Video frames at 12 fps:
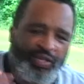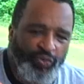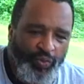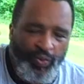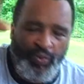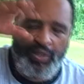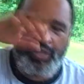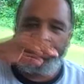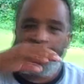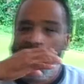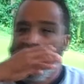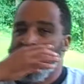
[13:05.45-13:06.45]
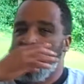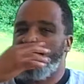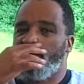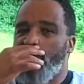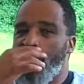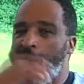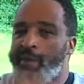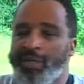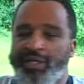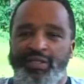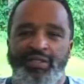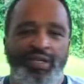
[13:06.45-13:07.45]
through this
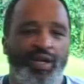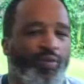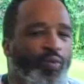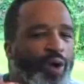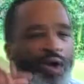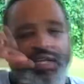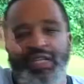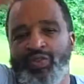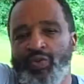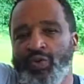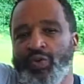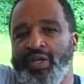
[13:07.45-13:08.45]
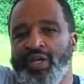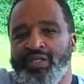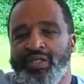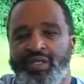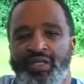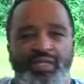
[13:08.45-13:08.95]
environment. They're walking through this.